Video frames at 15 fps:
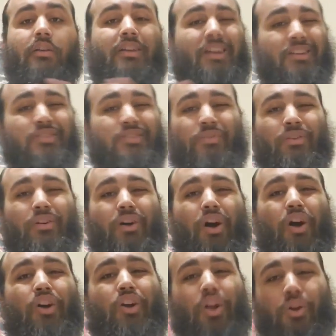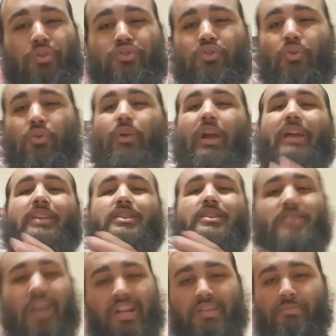Because of a curse or a
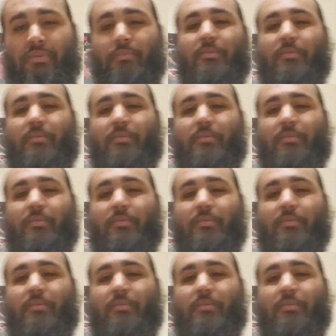judgment,